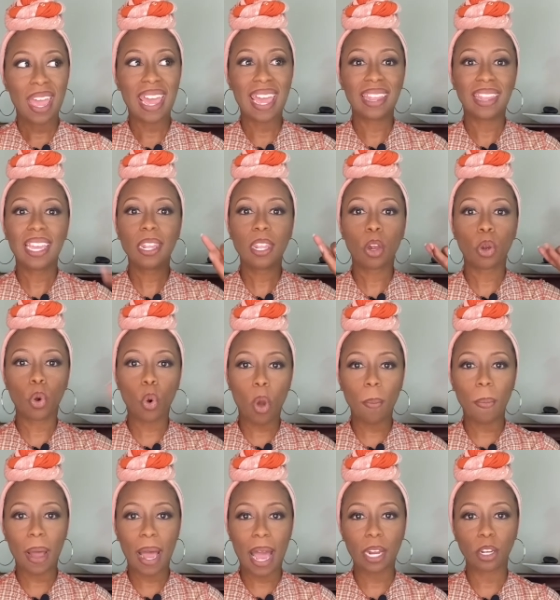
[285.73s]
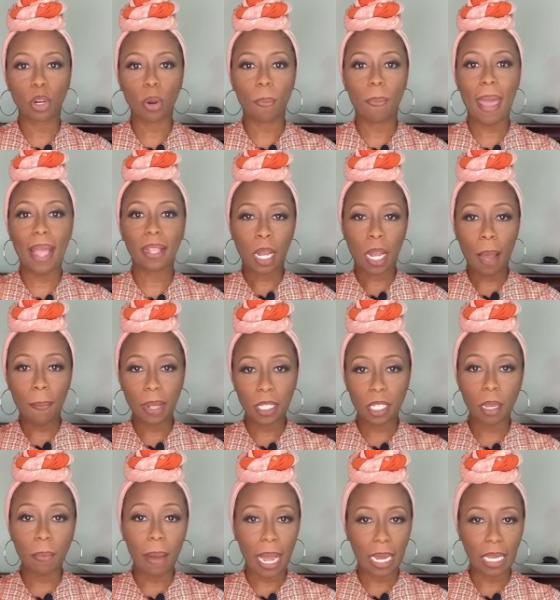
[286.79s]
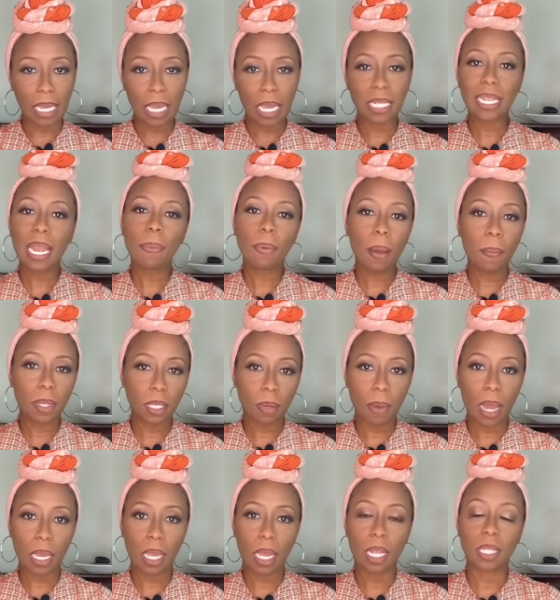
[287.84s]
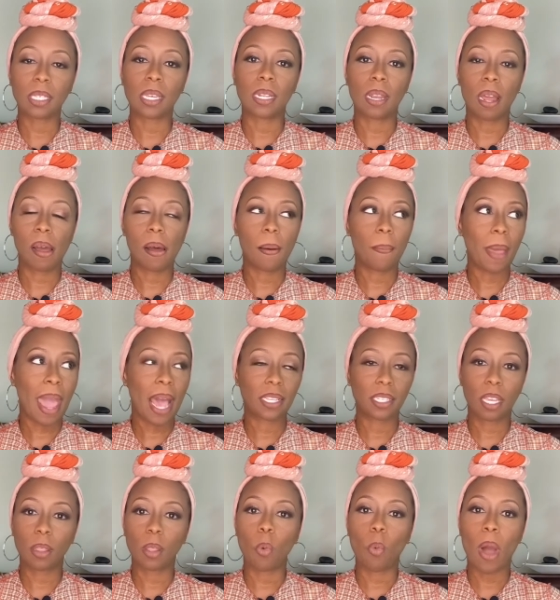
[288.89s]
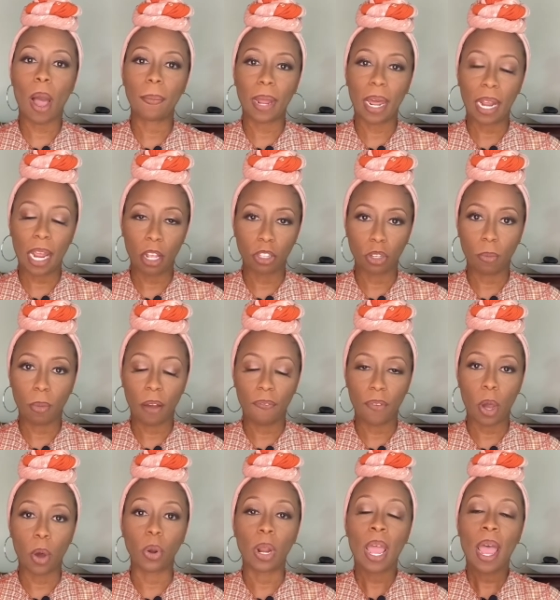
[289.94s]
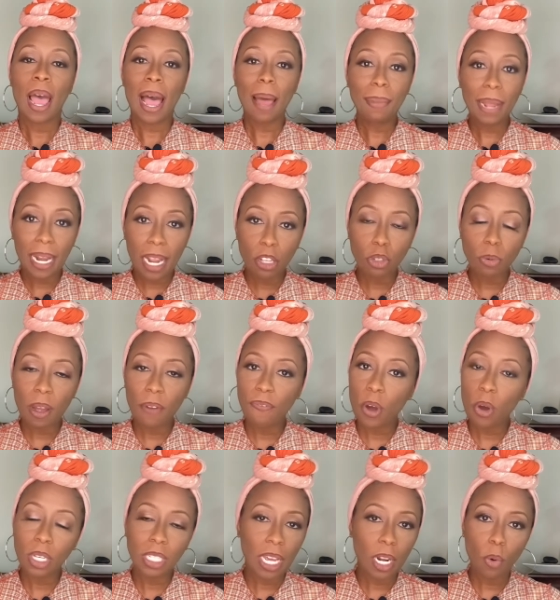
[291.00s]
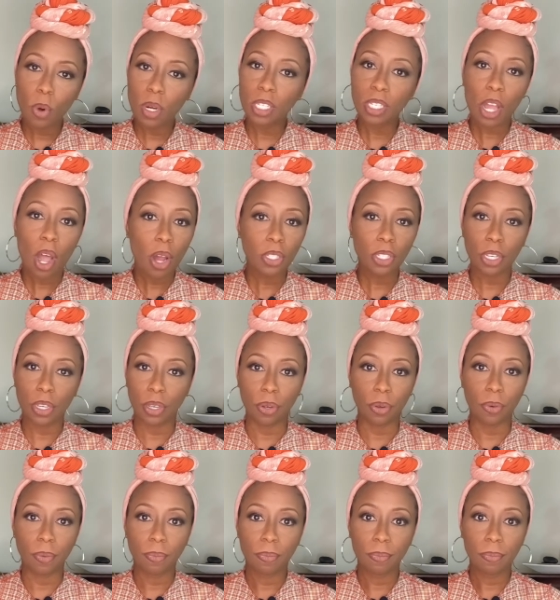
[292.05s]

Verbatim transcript: And then they're going behind your back, coming to my kids. Stop coming to my kids and um, asking them why I'm not answering my phone. I'm not answering my phone because I don't want to talk to you.